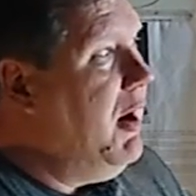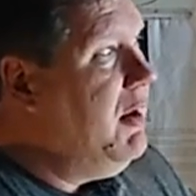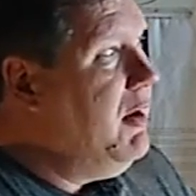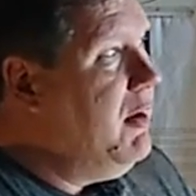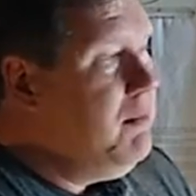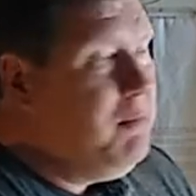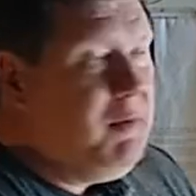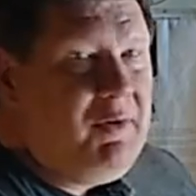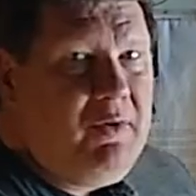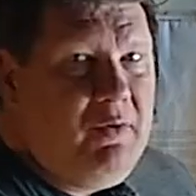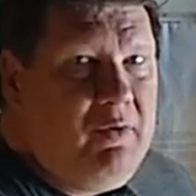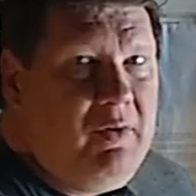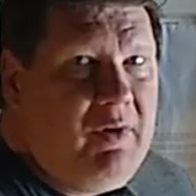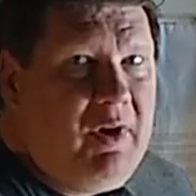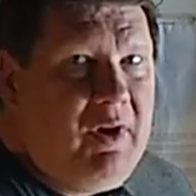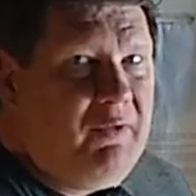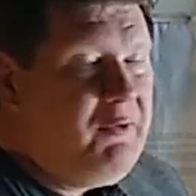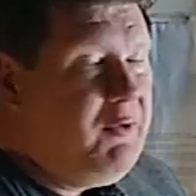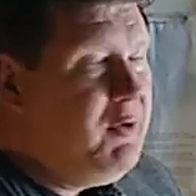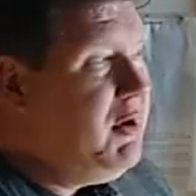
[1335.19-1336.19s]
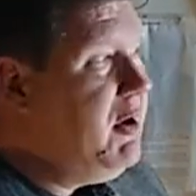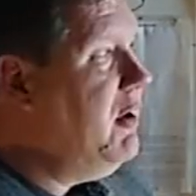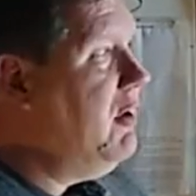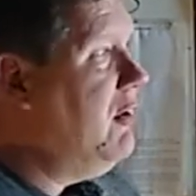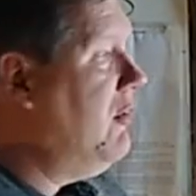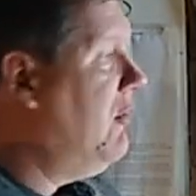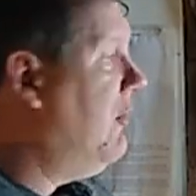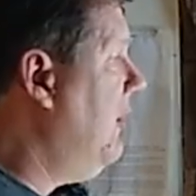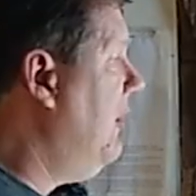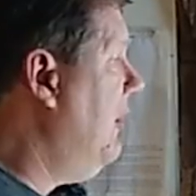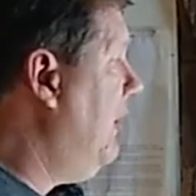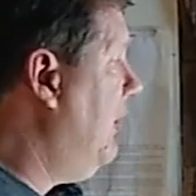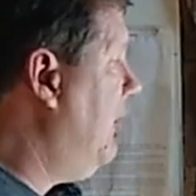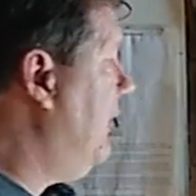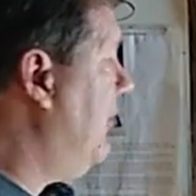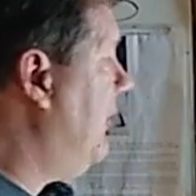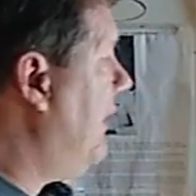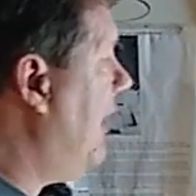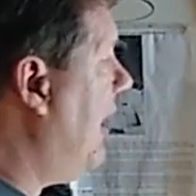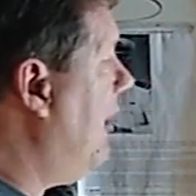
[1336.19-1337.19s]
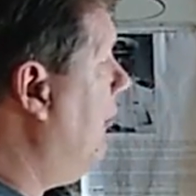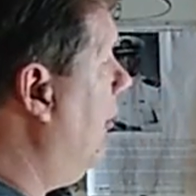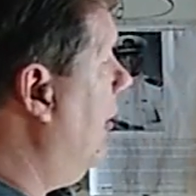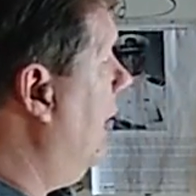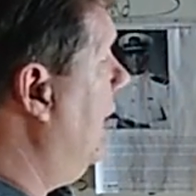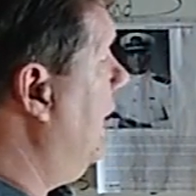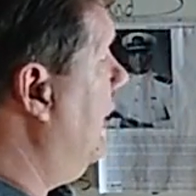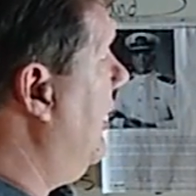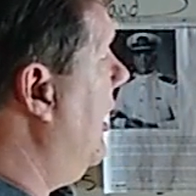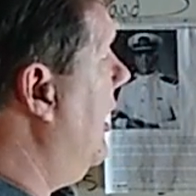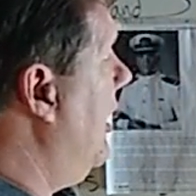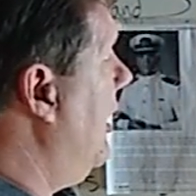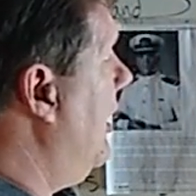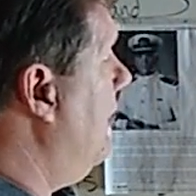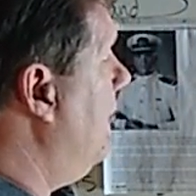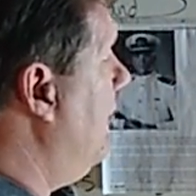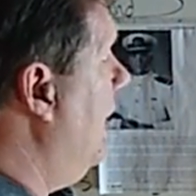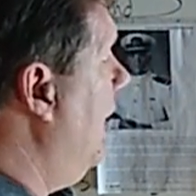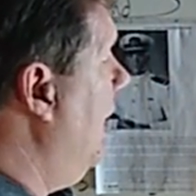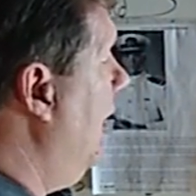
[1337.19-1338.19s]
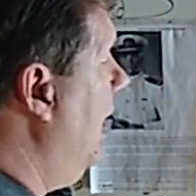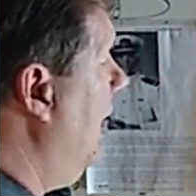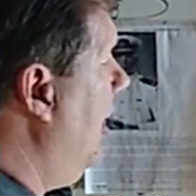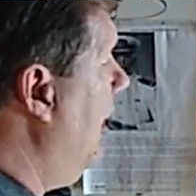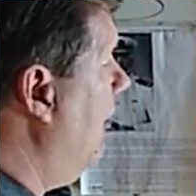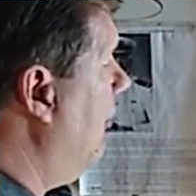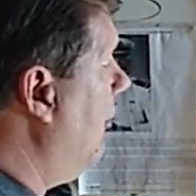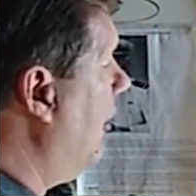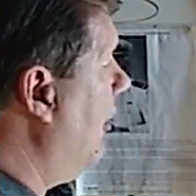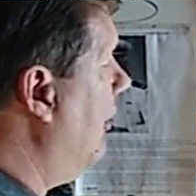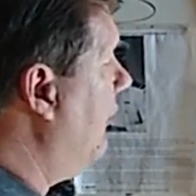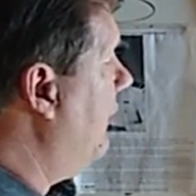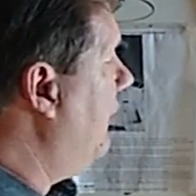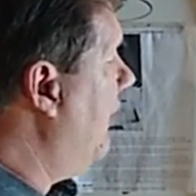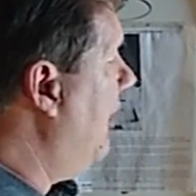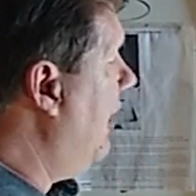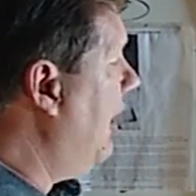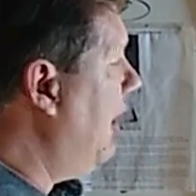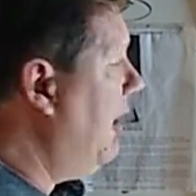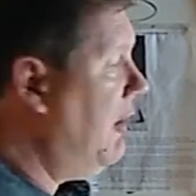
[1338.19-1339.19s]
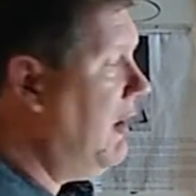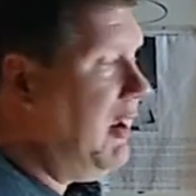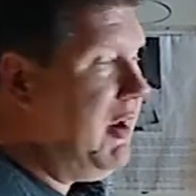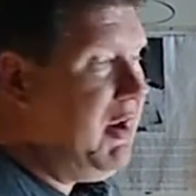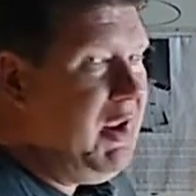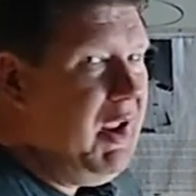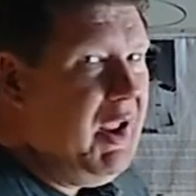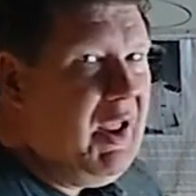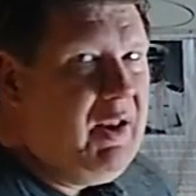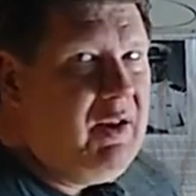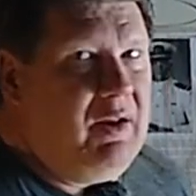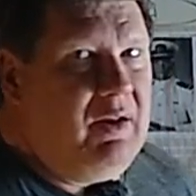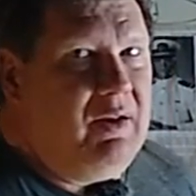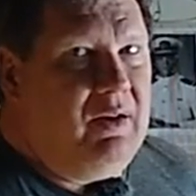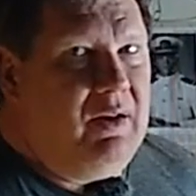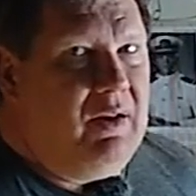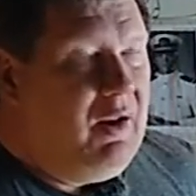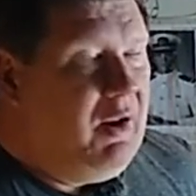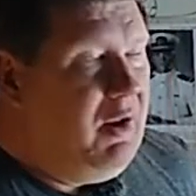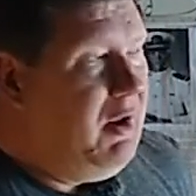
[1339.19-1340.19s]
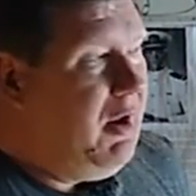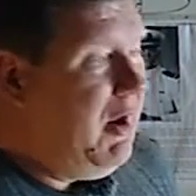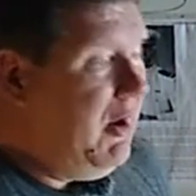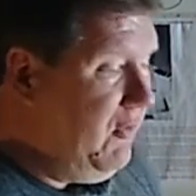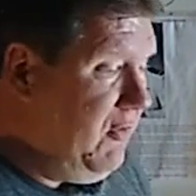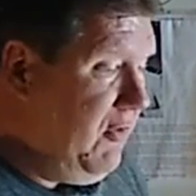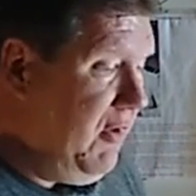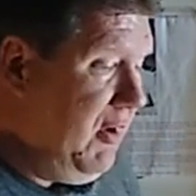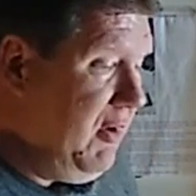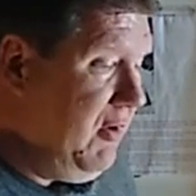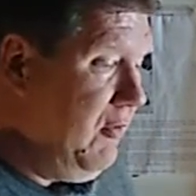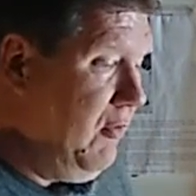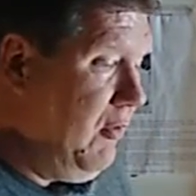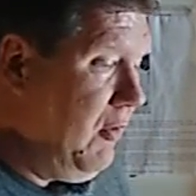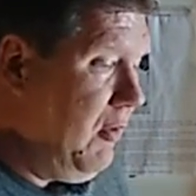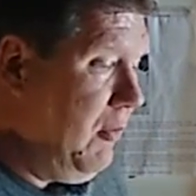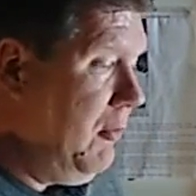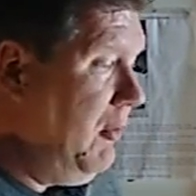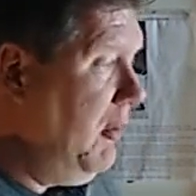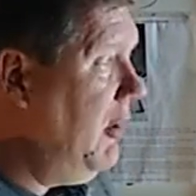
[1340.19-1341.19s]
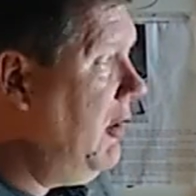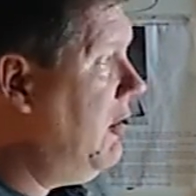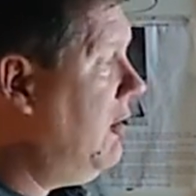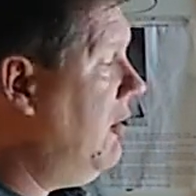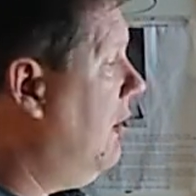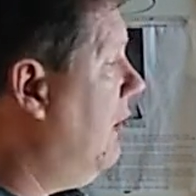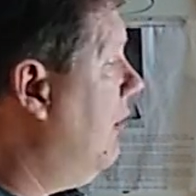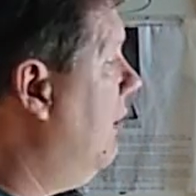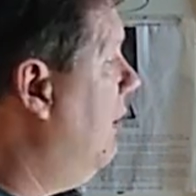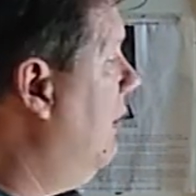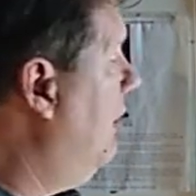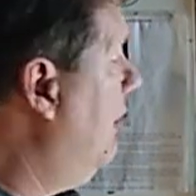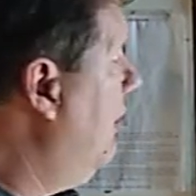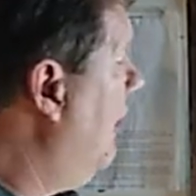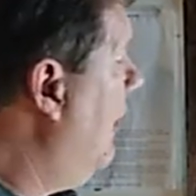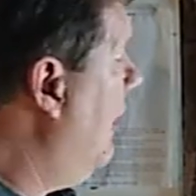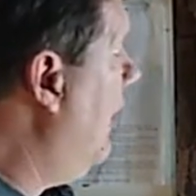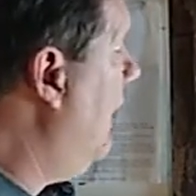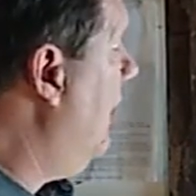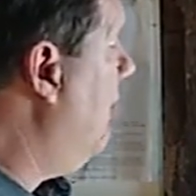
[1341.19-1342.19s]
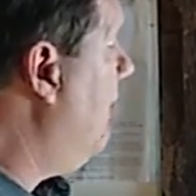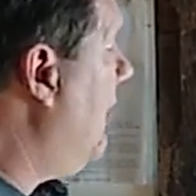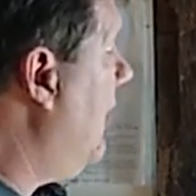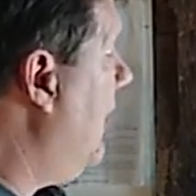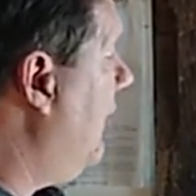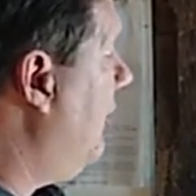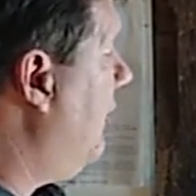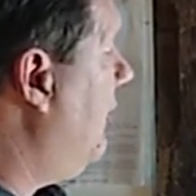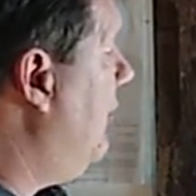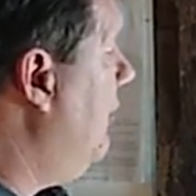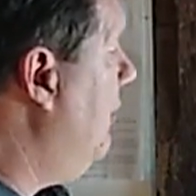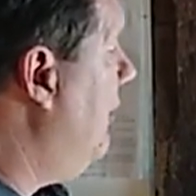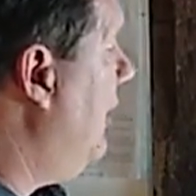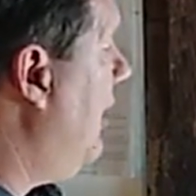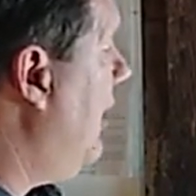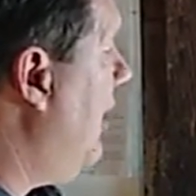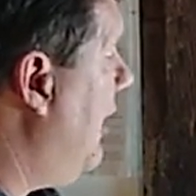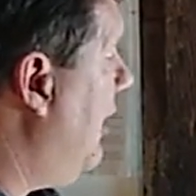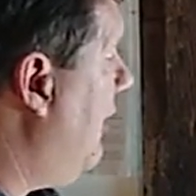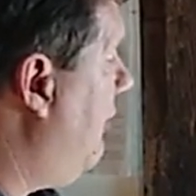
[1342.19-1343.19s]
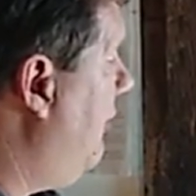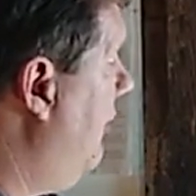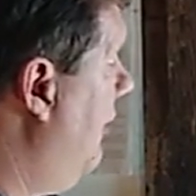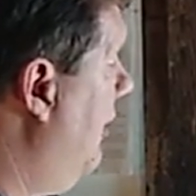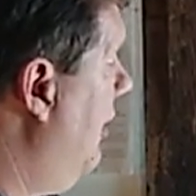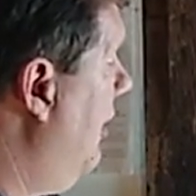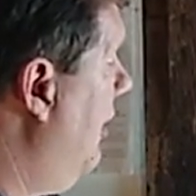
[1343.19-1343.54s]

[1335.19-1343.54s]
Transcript: And they've been doing that for years. And this is that one game. And we're going to say they get it, as they normally do. -2.5.